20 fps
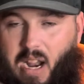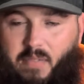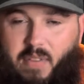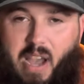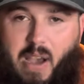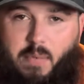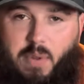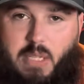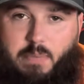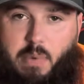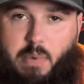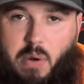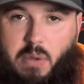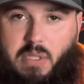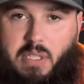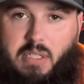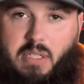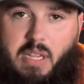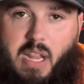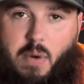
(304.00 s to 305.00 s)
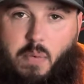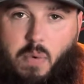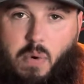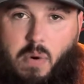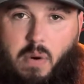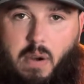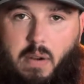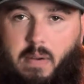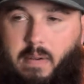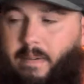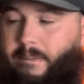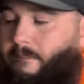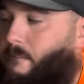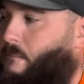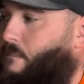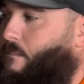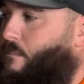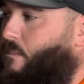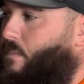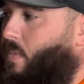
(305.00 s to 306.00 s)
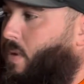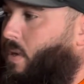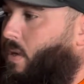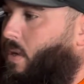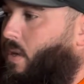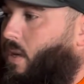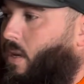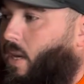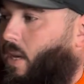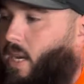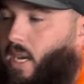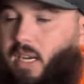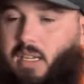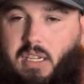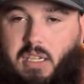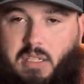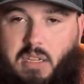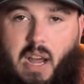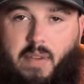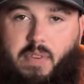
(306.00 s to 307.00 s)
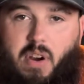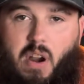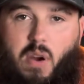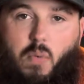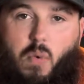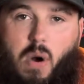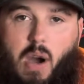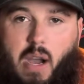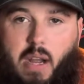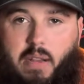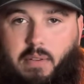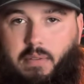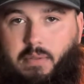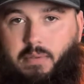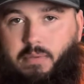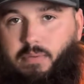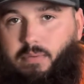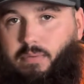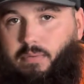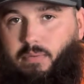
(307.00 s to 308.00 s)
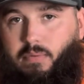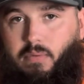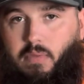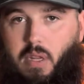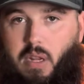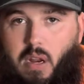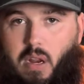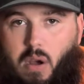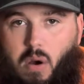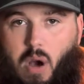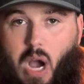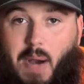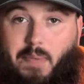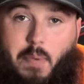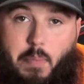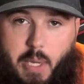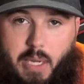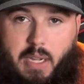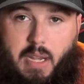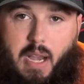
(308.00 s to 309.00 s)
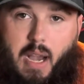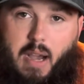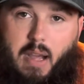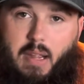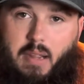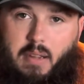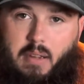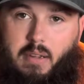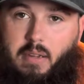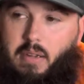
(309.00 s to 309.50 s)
had with this boat since day one, is it's not very wide. You know, I'm a big guy.